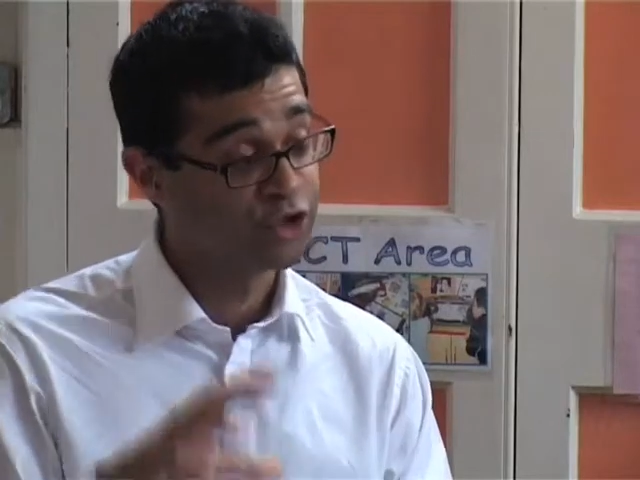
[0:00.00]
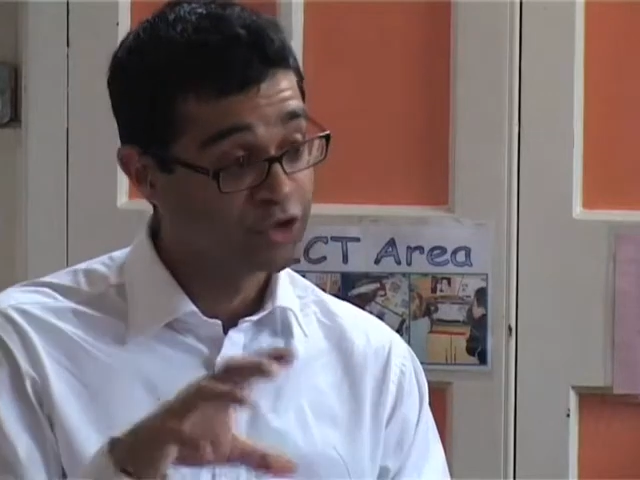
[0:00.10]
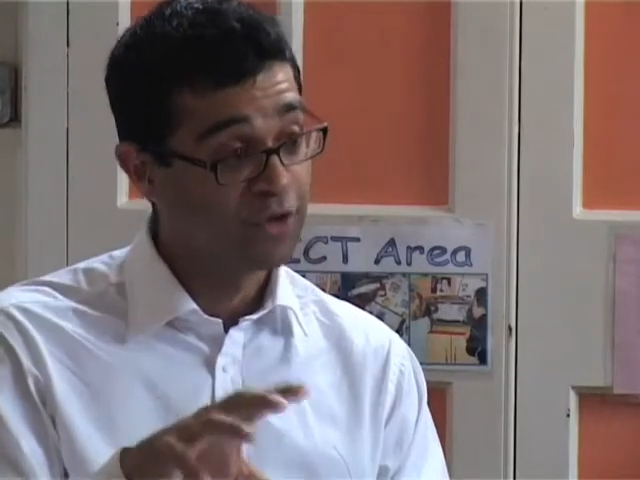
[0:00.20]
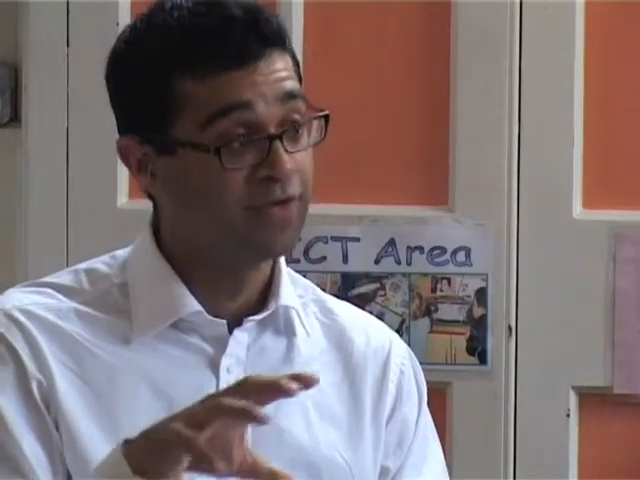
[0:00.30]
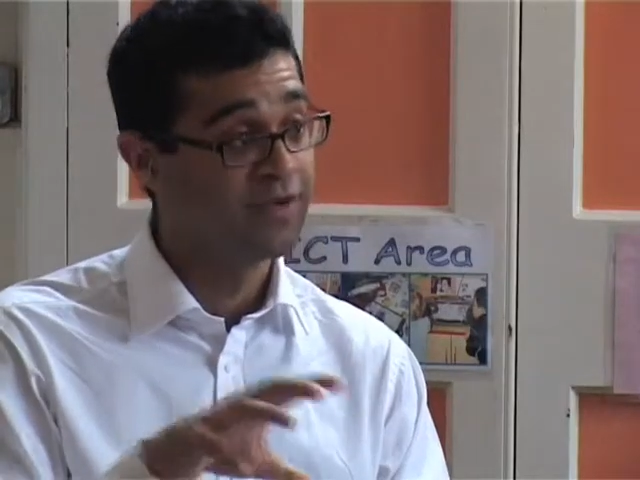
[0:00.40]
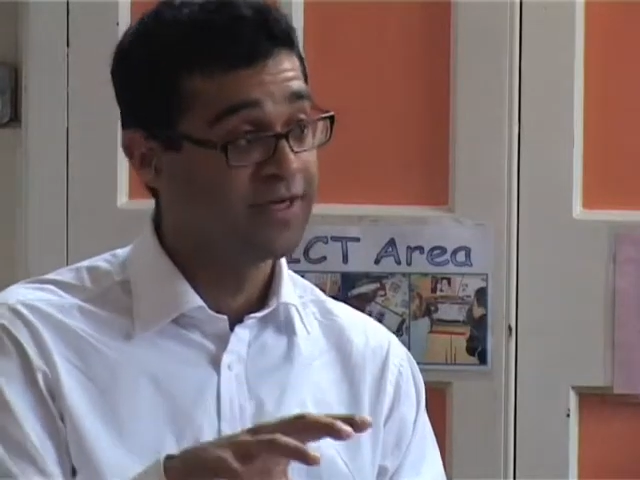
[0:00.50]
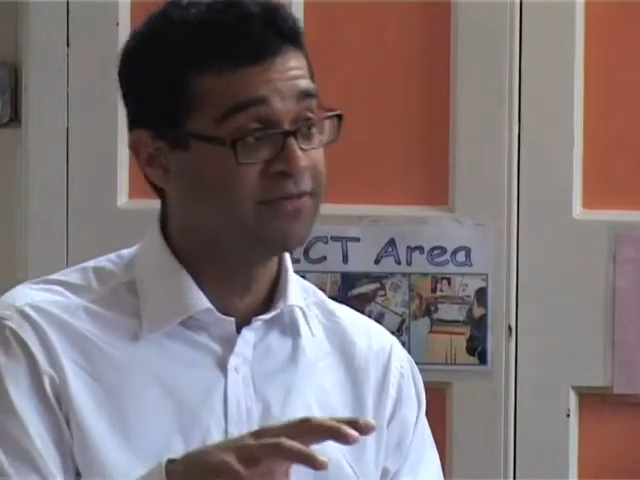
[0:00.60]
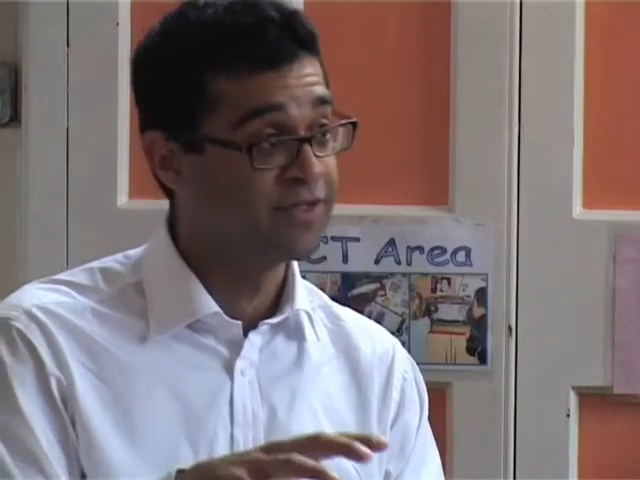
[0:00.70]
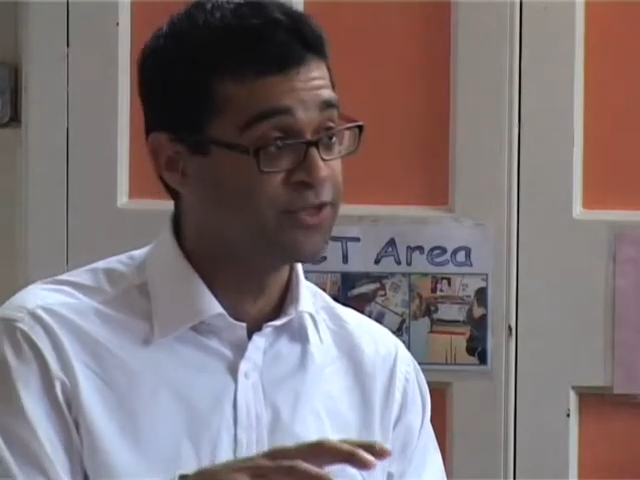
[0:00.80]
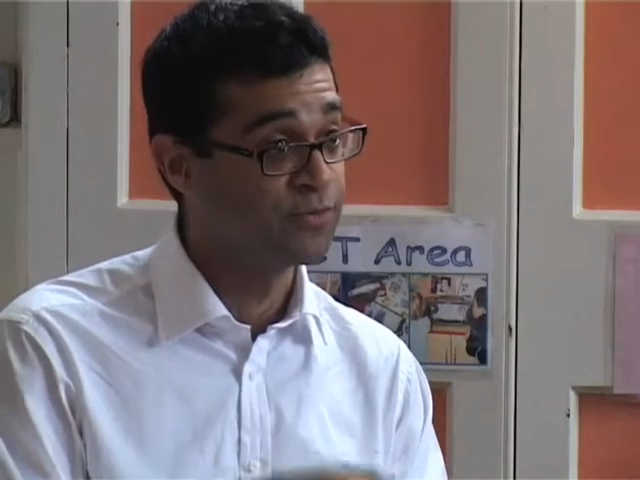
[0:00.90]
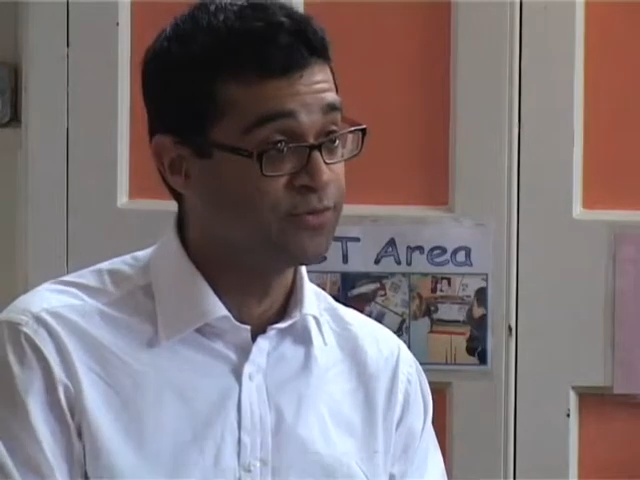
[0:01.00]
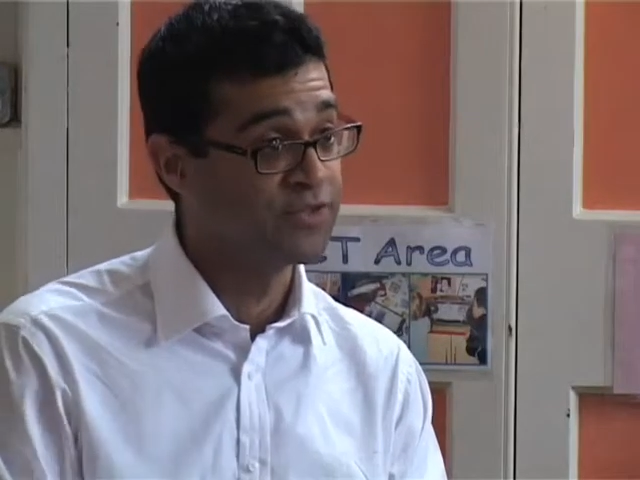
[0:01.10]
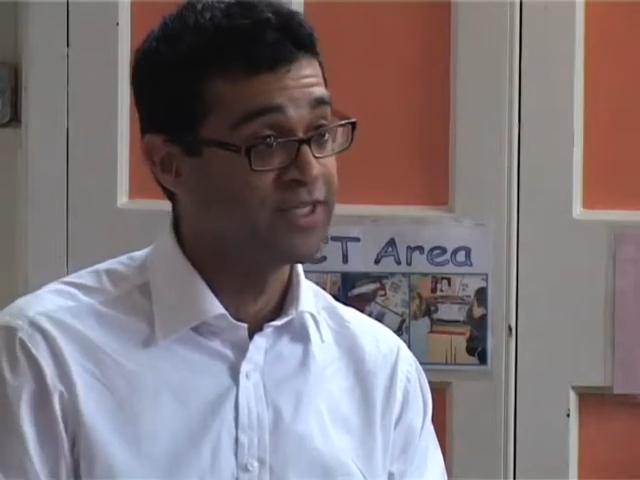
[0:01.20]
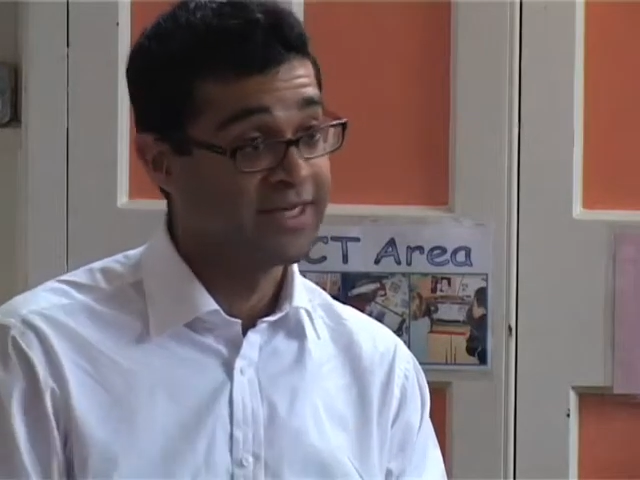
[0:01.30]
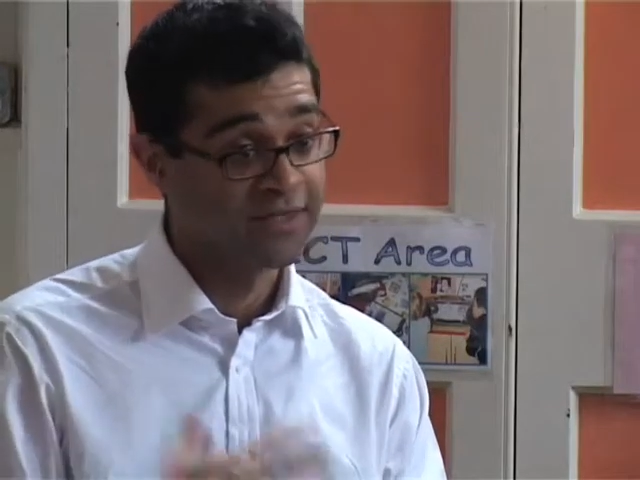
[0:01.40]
control over individuals